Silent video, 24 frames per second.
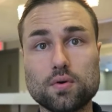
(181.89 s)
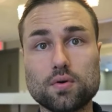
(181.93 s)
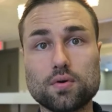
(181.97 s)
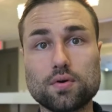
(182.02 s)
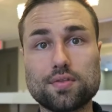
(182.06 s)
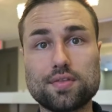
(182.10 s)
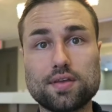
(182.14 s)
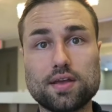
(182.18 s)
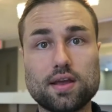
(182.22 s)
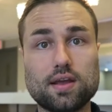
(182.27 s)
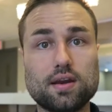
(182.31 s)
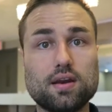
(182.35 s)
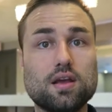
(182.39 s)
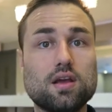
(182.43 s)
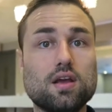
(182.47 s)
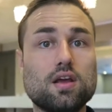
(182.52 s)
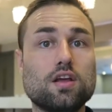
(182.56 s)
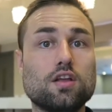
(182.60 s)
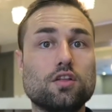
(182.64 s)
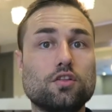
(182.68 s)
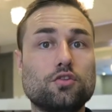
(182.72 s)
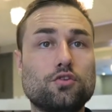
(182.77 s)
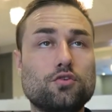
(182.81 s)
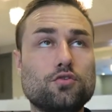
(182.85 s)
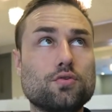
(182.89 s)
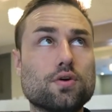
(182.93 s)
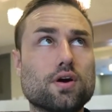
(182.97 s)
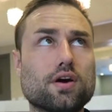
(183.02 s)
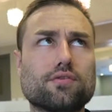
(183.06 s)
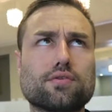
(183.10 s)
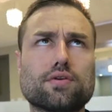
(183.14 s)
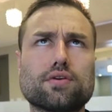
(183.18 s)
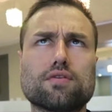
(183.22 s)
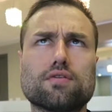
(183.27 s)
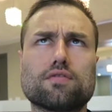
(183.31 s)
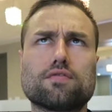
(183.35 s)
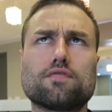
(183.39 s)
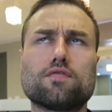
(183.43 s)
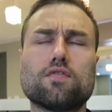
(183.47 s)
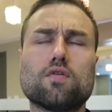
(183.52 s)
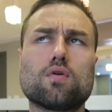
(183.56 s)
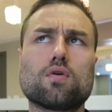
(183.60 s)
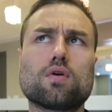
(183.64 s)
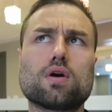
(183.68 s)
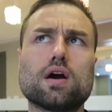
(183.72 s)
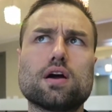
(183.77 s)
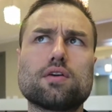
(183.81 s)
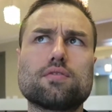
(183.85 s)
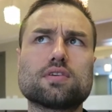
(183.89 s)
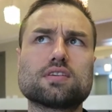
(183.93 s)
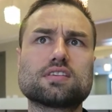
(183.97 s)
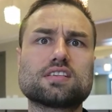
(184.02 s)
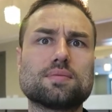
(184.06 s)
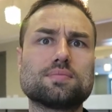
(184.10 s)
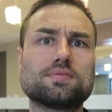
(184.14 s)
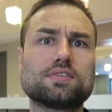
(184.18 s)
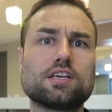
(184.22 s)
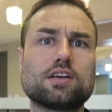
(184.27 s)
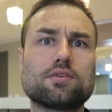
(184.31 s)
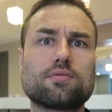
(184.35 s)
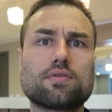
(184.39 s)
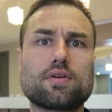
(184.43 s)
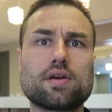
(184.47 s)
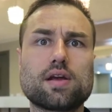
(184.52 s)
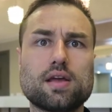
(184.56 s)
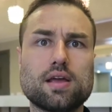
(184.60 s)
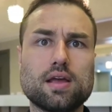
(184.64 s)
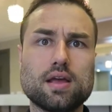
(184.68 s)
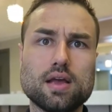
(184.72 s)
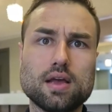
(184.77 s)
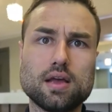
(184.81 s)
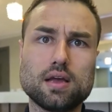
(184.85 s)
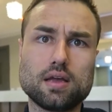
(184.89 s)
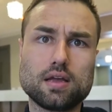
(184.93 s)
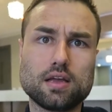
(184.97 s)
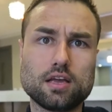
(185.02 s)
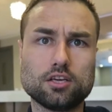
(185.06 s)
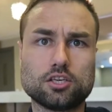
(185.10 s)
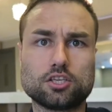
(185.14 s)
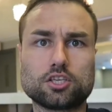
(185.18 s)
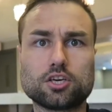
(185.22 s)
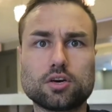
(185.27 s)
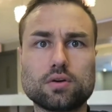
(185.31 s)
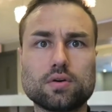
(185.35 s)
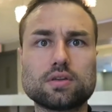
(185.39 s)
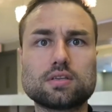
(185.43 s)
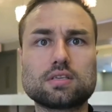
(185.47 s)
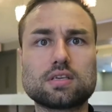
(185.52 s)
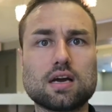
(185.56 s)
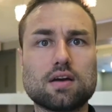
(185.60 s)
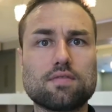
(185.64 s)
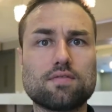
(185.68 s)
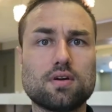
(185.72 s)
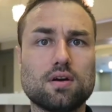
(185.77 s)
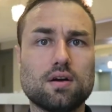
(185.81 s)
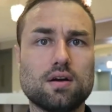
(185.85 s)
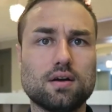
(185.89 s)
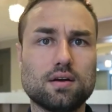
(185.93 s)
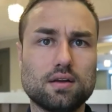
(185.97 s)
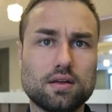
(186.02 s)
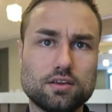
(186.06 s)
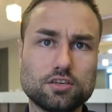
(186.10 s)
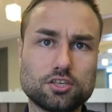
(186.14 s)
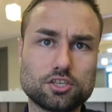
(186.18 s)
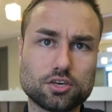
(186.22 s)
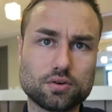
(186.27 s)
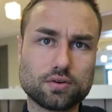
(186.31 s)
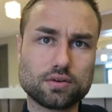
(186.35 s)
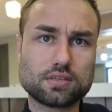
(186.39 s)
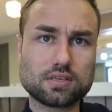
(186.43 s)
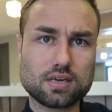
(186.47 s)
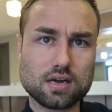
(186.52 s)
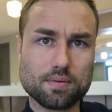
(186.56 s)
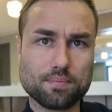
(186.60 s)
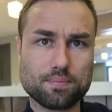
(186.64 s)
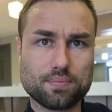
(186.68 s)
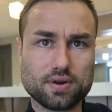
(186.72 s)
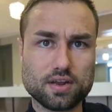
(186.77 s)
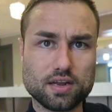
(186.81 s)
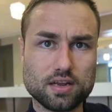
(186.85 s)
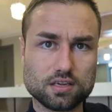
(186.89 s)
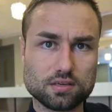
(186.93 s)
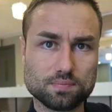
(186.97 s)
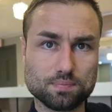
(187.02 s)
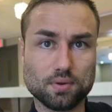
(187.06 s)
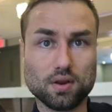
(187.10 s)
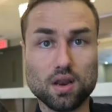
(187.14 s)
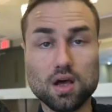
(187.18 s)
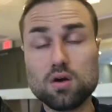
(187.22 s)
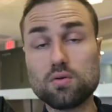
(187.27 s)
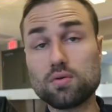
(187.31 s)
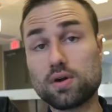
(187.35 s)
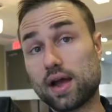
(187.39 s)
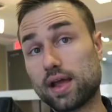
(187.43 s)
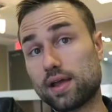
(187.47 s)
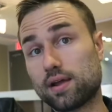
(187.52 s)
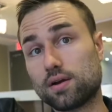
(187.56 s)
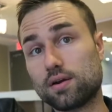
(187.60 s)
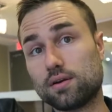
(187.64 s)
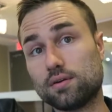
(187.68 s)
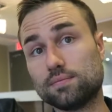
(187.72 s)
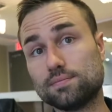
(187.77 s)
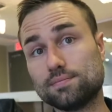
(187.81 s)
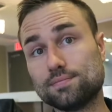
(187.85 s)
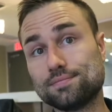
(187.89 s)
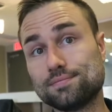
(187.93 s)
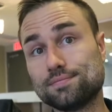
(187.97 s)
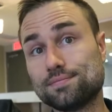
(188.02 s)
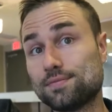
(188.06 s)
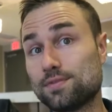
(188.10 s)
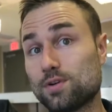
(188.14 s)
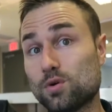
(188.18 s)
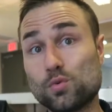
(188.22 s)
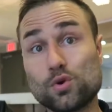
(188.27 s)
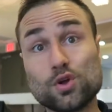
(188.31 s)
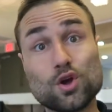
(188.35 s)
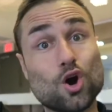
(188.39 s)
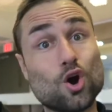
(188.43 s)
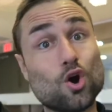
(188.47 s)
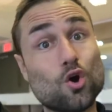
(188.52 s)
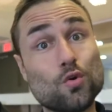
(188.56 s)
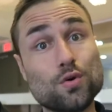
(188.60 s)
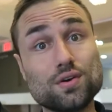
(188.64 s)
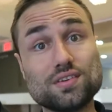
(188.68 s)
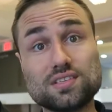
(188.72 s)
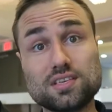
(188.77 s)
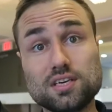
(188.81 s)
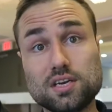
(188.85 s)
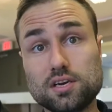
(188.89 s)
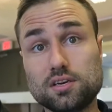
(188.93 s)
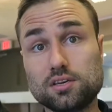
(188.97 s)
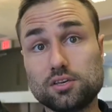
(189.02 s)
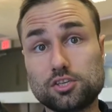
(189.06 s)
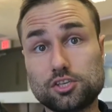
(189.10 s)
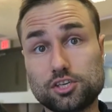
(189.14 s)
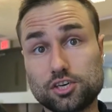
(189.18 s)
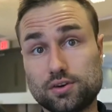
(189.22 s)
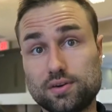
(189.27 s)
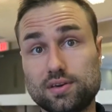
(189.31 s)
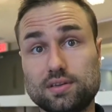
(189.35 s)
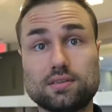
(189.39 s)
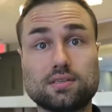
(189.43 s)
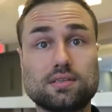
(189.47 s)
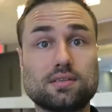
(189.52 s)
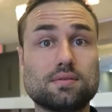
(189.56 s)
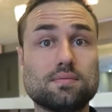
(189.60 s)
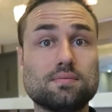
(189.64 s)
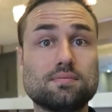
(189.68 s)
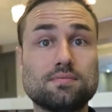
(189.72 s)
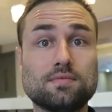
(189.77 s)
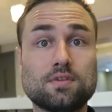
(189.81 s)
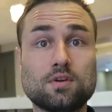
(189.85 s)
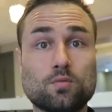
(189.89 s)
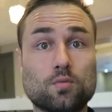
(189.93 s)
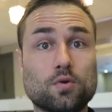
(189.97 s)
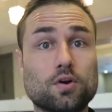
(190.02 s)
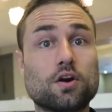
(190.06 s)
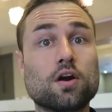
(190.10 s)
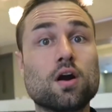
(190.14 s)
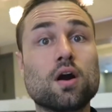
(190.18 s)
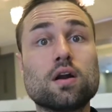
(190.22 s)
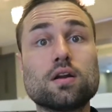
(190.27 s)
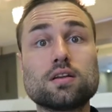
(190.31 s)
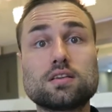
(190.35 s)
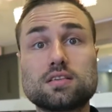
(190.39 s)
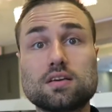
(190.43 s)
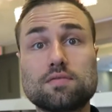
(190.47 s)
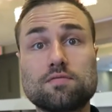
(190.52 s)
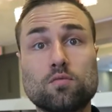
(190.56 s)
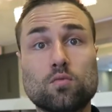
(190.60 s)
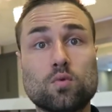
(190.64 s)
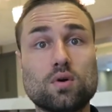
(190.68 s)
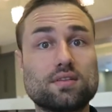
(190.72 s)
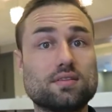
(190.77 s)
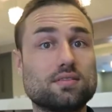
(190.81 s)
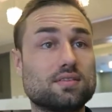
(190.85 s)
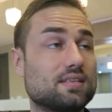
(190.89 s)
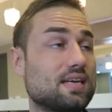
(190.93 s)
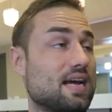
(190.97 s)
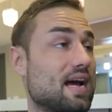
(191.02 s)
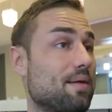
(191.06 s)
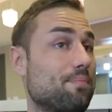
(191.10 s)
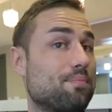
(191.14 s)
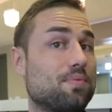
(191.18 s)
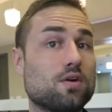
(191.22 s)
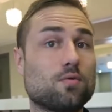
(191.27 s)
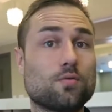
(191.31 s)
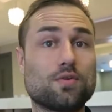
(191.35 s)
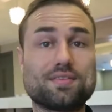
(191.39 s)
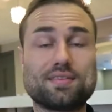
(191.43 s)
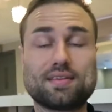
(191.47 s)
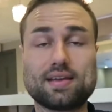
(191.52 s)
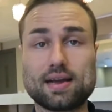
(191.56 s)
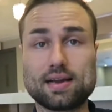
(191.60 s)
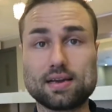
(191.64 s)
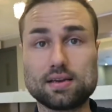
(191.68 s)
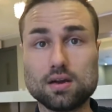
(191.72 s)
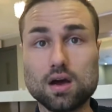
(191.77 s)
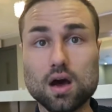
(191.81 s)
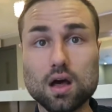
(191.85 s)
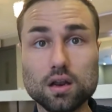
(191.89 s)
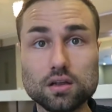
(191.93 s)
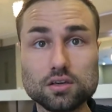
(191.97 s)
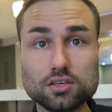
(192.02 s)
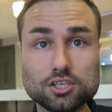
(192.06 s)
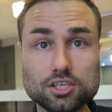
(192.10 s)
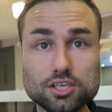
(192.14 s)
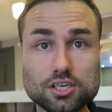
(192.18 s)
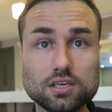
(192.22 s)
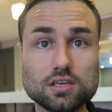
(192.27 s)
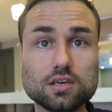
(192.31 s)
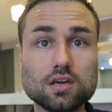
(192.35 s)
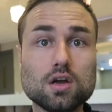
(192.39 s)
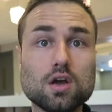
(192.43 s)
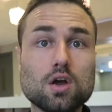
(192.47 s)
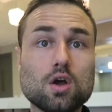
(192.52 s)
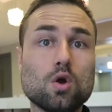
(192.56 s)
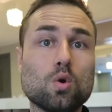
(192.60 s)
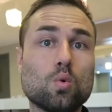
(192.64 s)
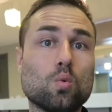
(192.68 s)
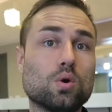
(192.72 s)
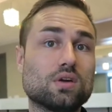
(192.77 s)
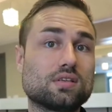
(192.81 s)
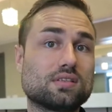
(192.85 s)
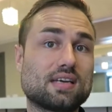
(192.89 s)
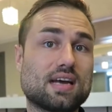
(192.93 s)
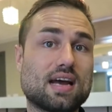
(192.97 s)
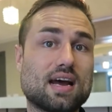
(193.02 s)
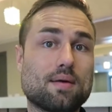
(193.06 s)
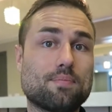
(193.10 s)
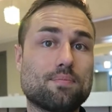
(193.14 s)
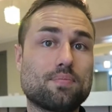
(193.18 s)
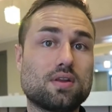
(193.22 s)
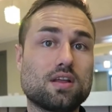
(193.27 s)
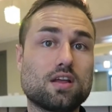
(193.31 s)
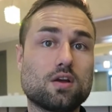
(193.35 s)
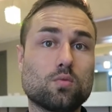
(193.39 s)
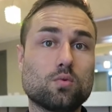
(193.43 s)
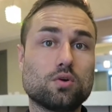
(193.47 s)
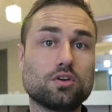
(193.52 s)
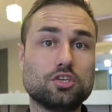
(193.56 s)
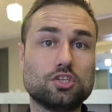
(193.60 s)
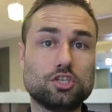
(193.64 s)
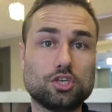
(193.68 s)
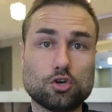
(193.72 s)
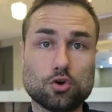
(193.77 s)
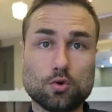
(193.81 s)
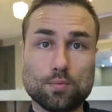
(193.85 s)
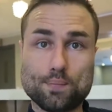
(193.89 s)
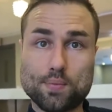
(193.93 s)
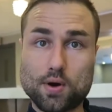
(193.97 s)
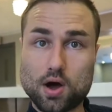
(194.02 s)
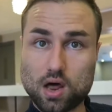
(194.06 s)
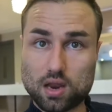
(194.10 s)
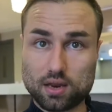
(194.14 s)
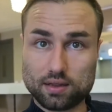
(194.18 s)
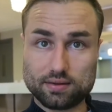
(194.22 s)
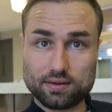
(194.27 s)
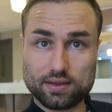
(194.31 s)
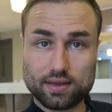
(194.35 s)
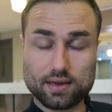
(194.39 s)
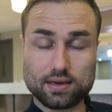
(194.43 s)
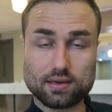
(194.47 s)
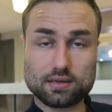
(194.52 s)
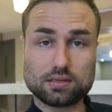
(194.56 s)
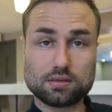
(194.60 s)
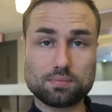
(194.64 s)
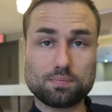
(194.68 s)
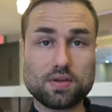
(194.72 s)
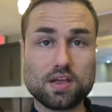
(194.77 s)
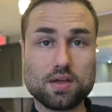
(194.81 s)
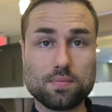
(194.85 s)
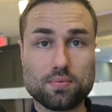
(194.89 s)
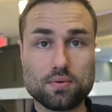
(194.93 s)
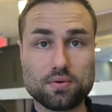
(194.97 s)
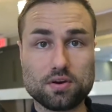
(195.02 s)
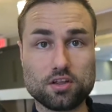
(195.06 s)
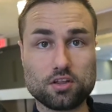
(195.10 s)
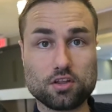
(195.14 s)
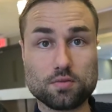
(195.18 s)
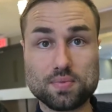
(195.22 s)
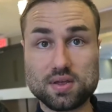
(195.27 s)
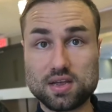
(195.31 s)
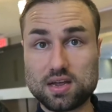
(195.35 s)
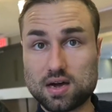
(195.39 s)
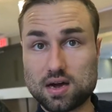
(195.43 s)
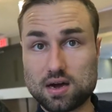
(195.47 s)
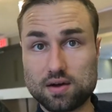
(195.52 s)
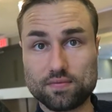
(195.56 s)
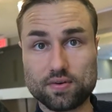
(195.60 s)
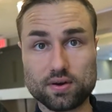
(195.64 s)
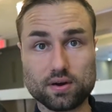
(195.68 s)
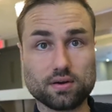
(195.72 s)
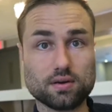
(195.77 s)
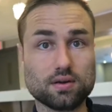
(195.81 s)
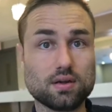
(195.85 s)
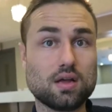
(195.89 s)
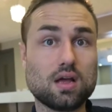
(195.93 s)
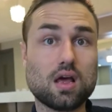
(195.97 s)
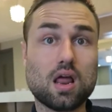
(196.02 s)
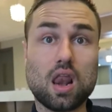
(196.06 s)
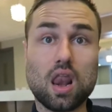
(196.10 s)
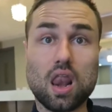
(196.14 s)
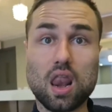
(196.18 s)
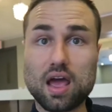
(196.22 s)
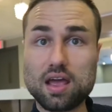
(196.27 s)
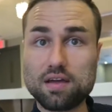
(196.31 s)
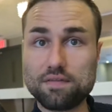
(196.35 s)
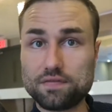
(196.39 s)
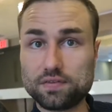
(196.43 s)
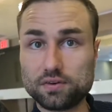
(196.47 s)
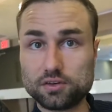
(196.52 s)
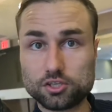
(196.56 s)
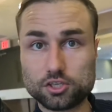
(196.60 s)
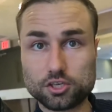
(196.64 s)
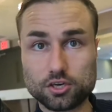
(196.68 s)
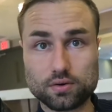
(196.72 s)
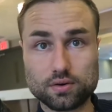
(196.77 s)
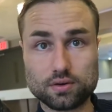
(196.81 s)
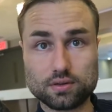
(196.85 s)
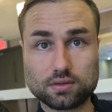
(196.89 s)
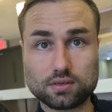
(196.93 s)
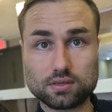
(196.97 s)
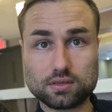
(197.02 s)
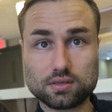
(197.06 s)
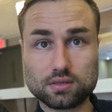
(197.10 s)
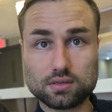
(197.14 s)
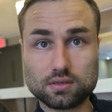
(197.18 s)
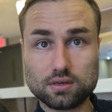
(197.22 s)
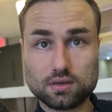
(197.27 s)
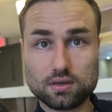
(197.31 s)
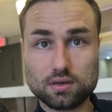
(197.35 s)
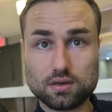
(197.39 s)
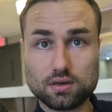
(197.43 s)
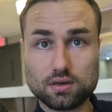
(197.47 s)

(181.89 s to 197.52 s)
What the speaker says: more than 200 or 400 subsidiary insurance companies below Geico. We always need insurance, regardless of what's happening with technology, what's happening with geopolitics. People need to be covered. Life insurance,